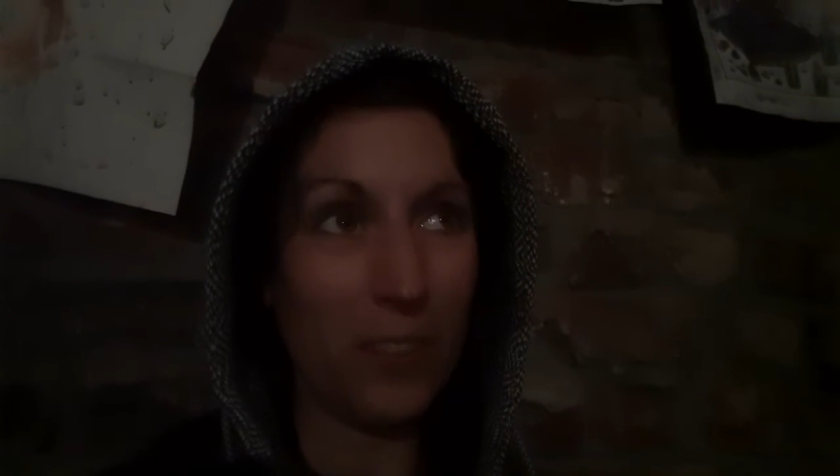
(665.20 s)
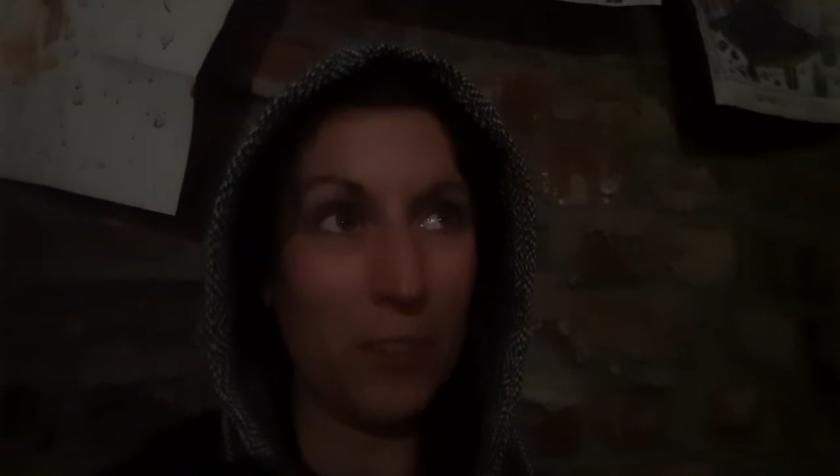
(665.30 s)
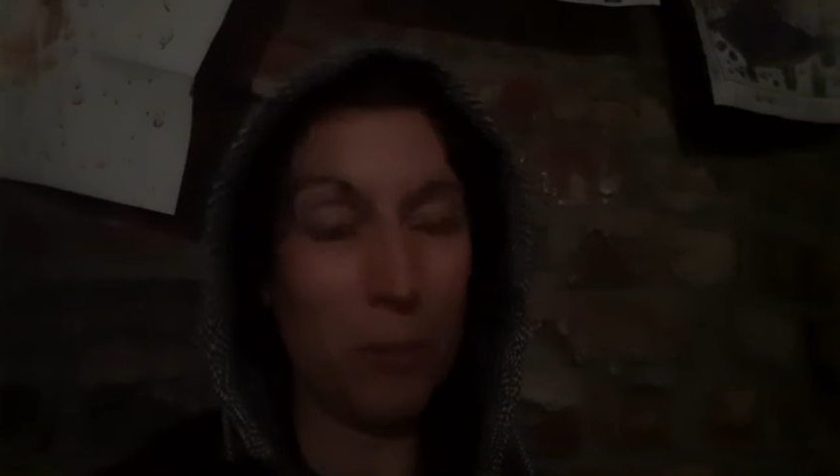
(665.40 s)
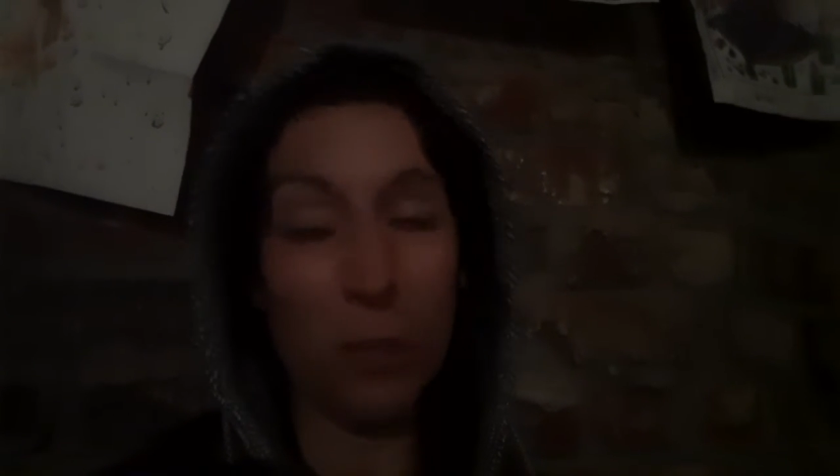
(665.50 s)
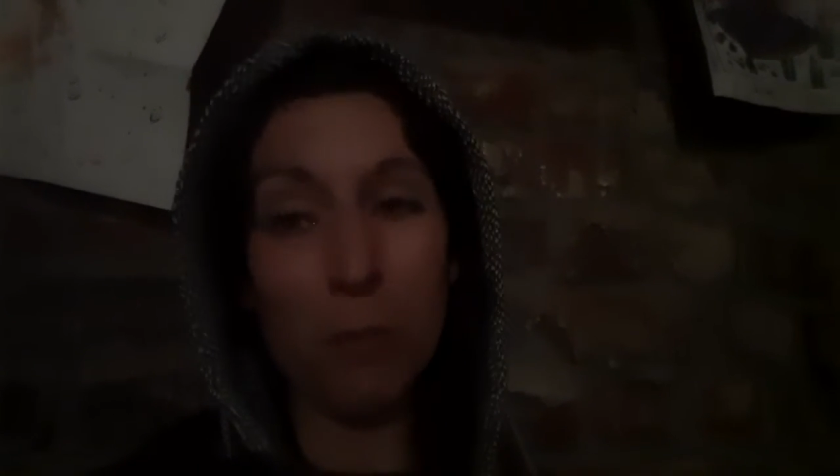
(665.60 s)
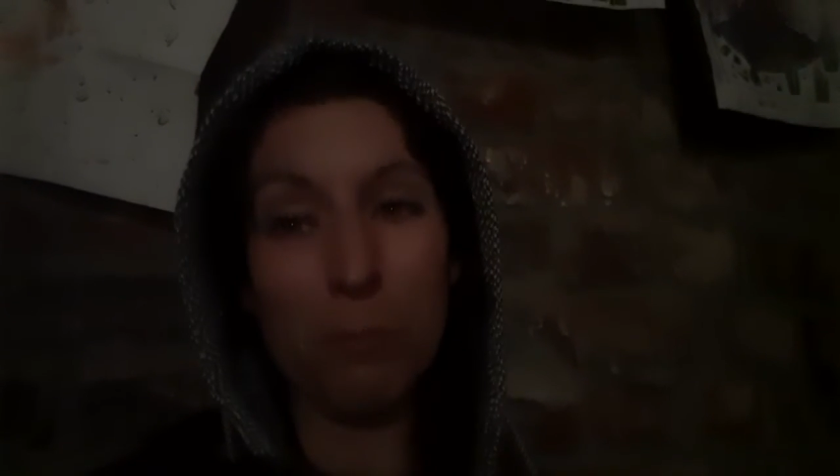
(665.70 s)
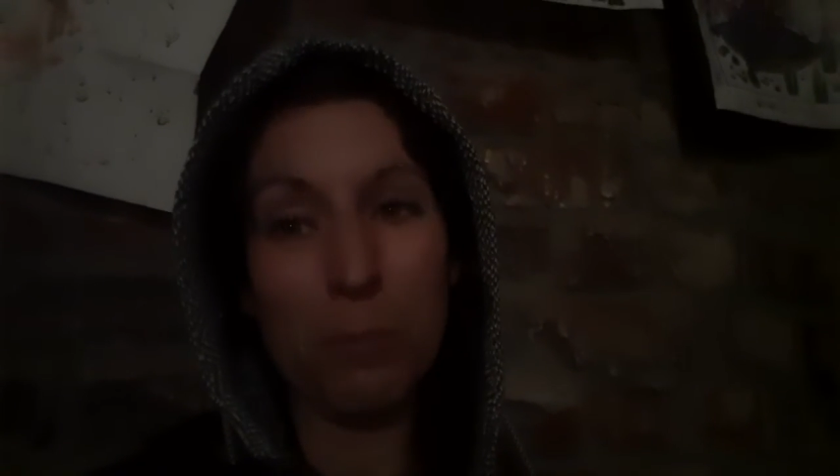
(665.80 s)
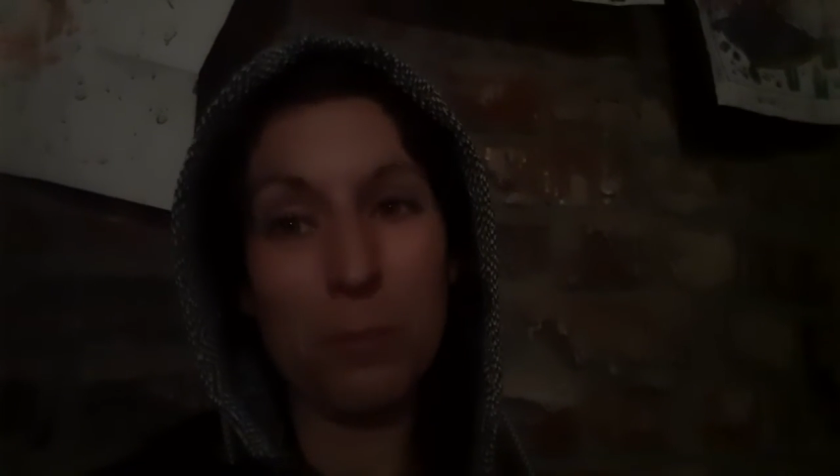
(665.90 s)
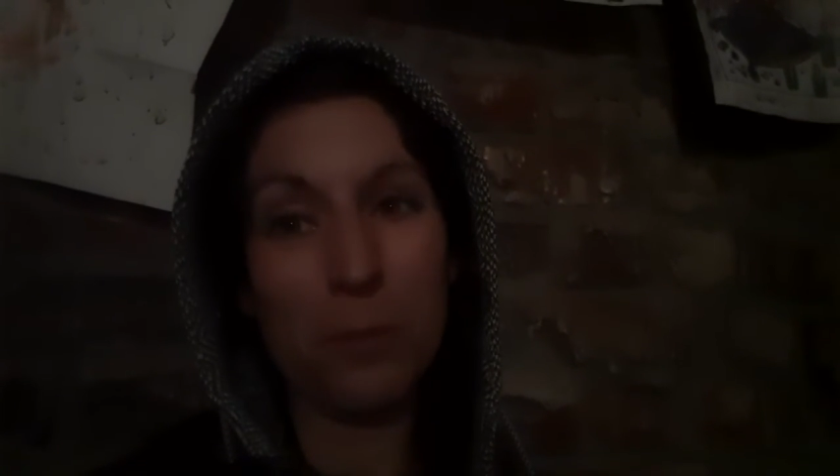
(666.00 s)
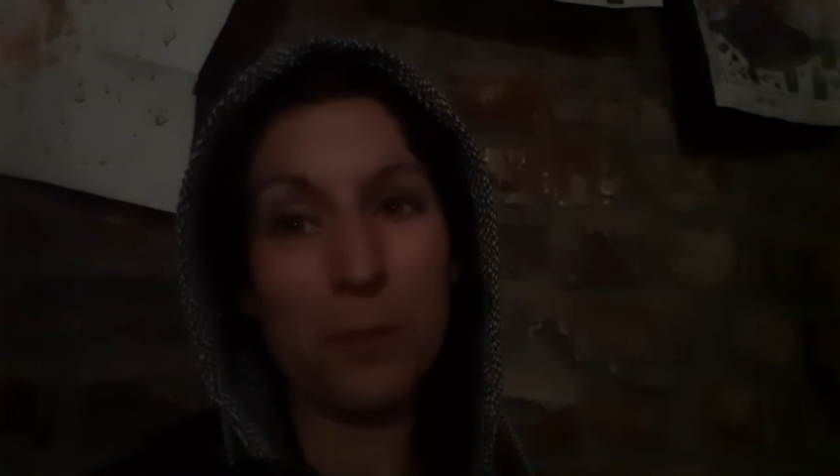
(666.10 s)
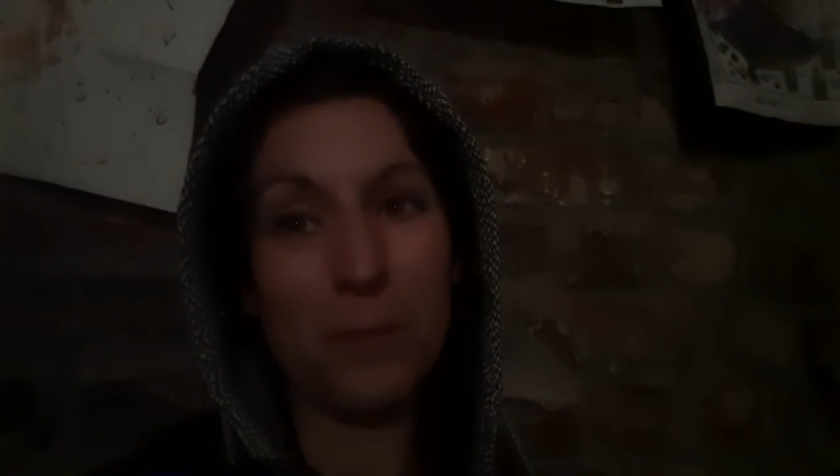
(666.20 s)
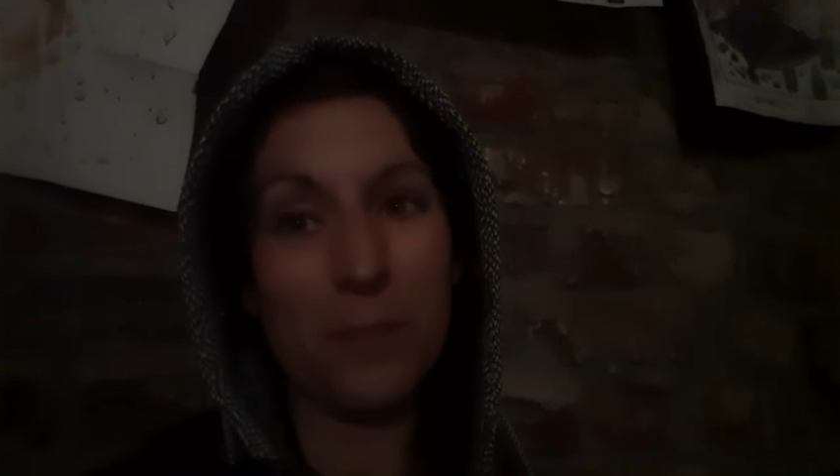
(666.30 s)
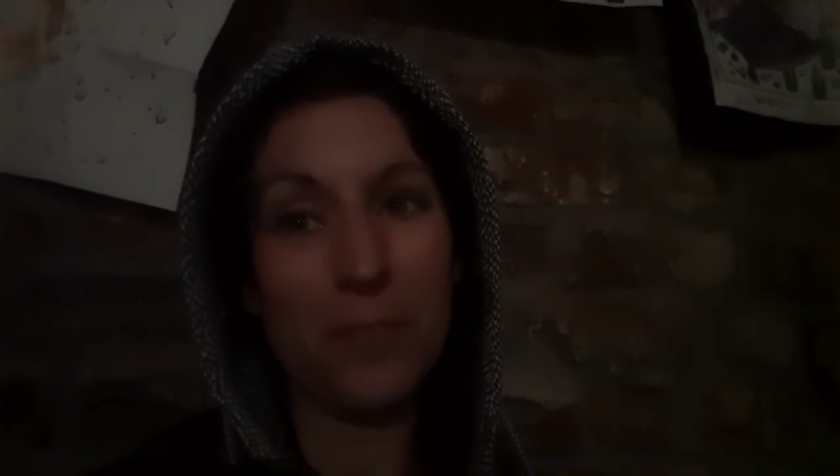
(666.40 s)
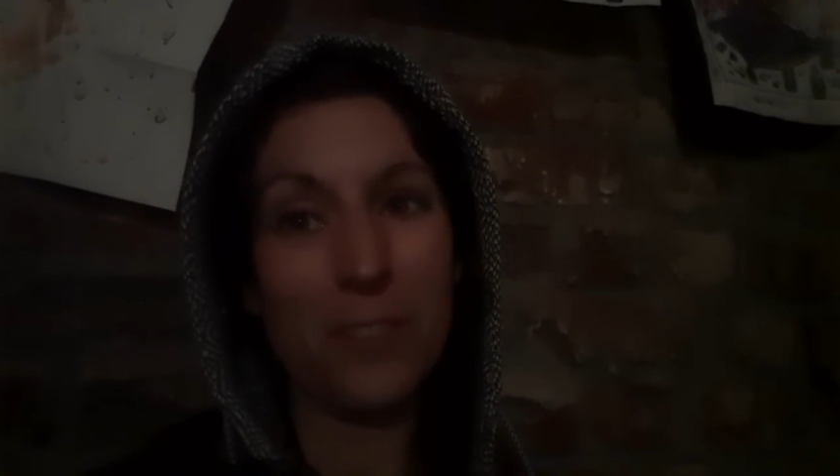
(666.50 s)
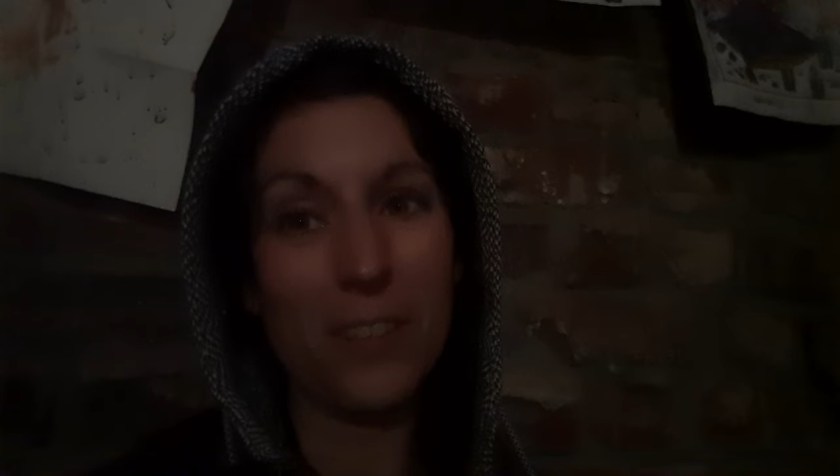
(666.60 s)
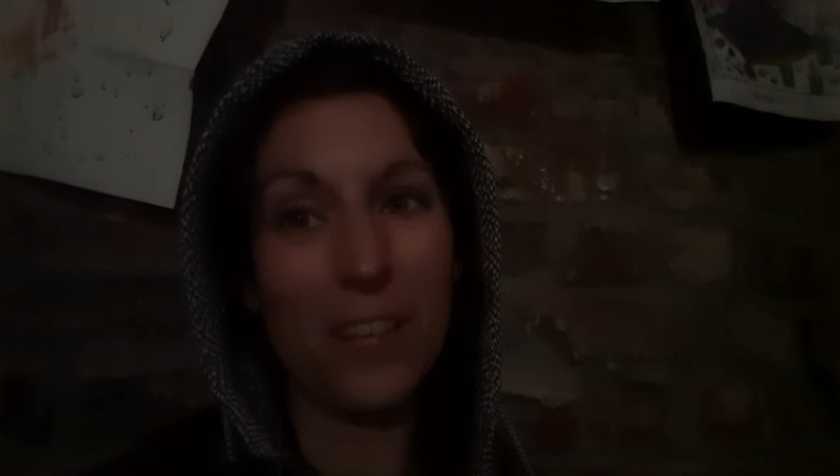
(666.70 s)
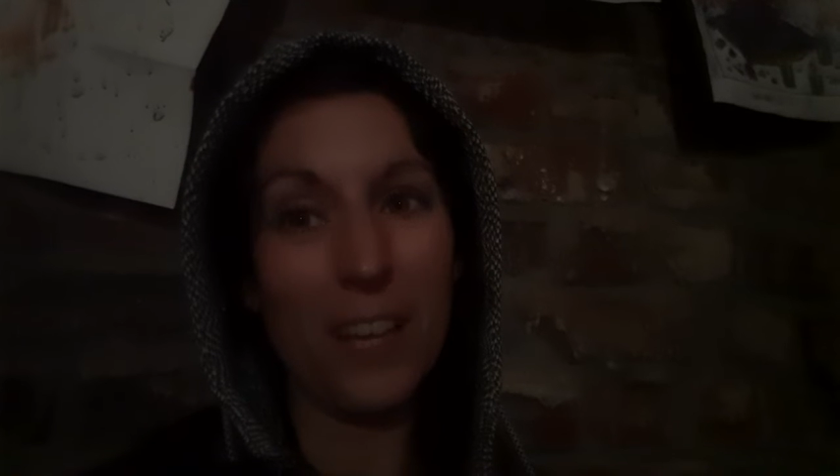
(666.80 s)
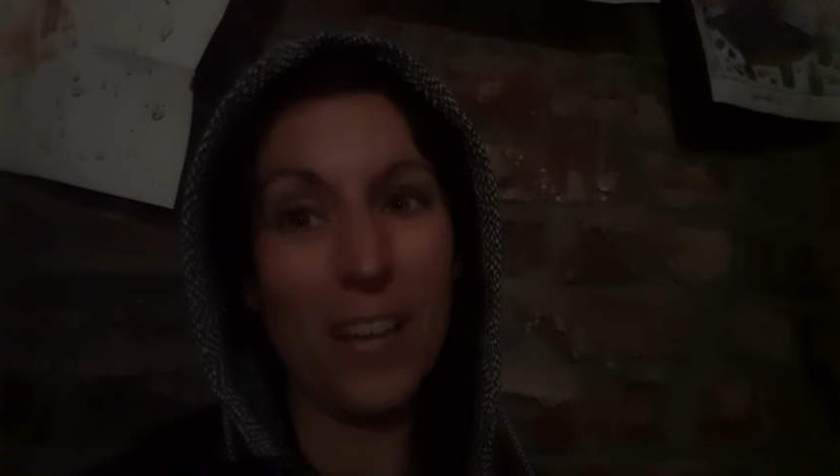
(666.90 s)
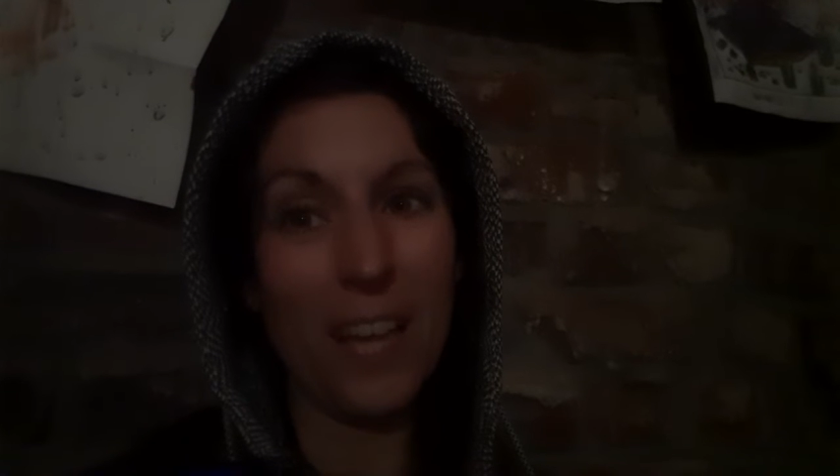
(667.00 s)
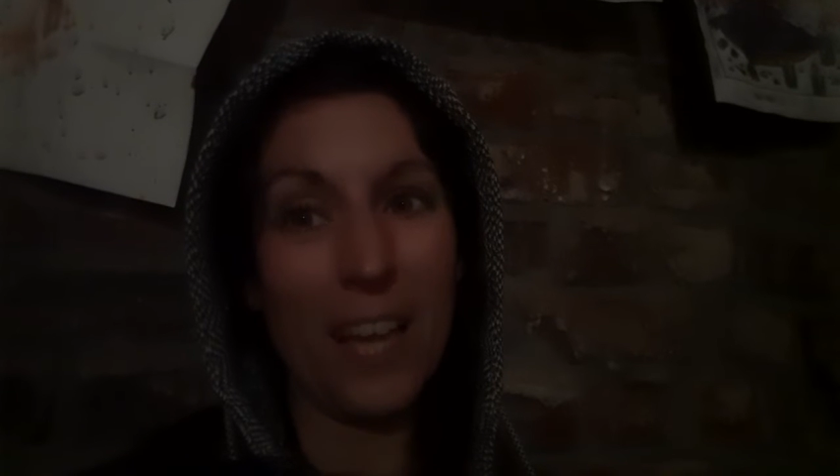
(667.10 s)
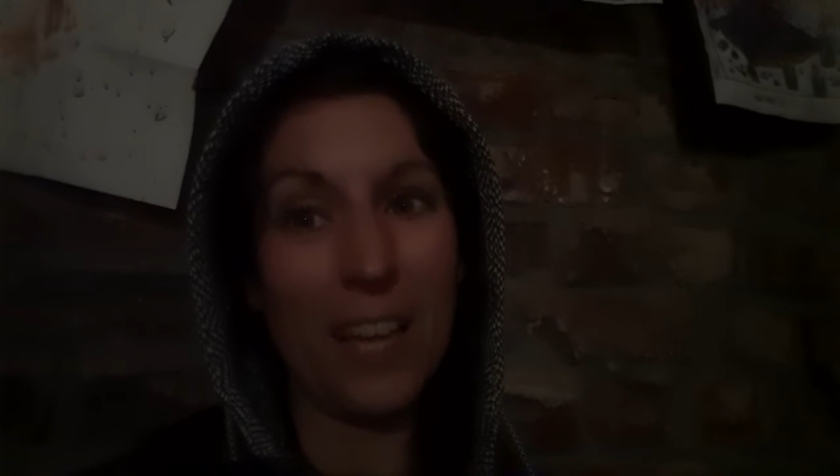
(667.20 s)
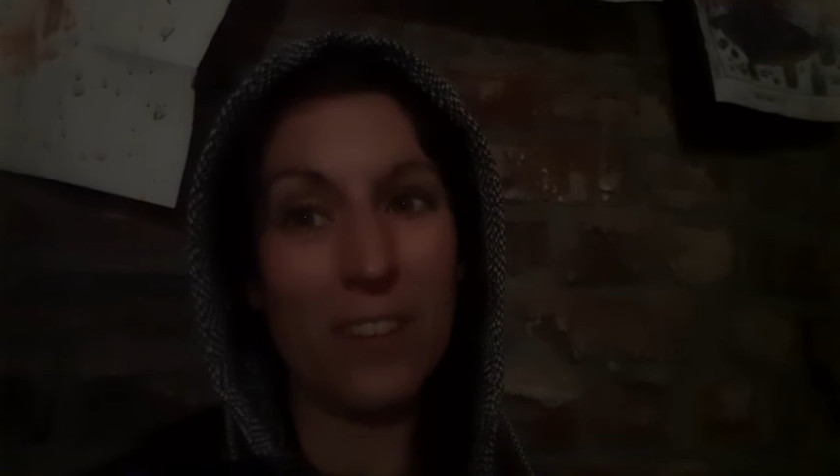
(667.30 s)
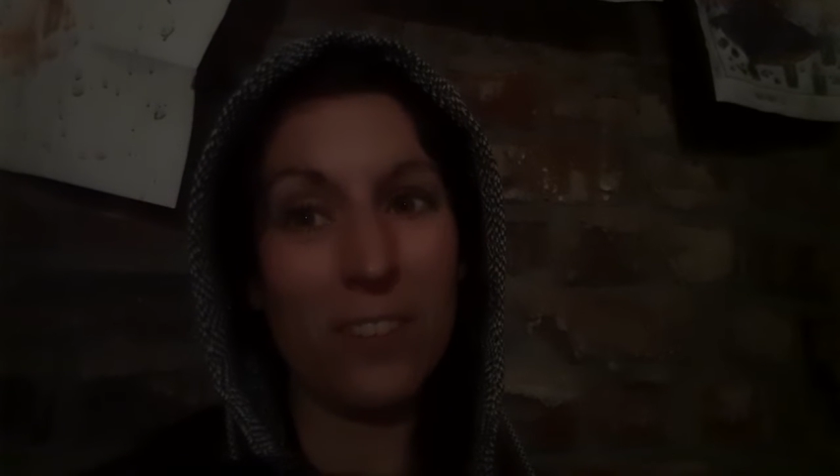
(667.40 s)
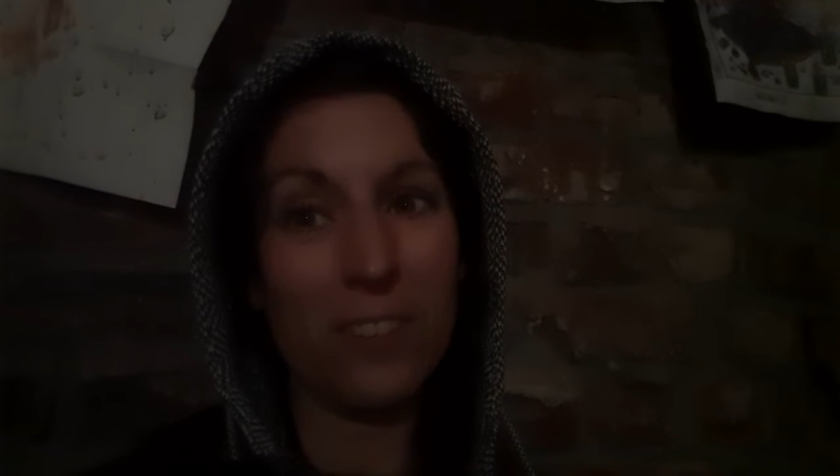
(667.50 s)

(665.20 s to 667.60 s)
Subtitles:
going up and